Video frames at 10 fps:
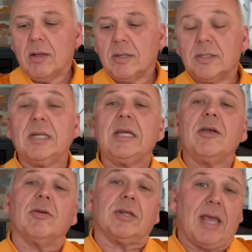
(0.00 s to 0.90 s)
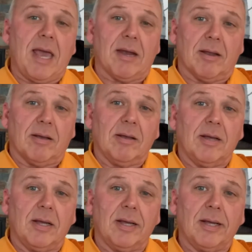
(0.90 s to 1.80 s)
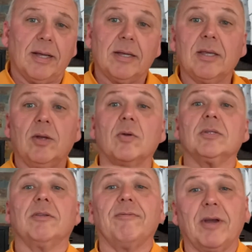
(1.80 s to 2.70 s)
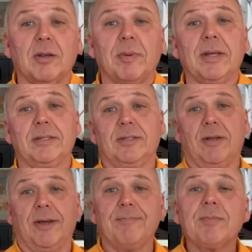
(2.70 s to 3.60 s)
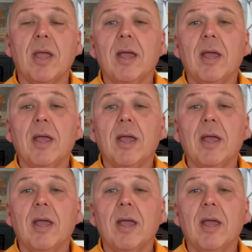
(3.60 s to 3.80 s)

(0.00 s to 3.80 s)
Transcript: Sitting here in Canada, you notice the fireplace is on.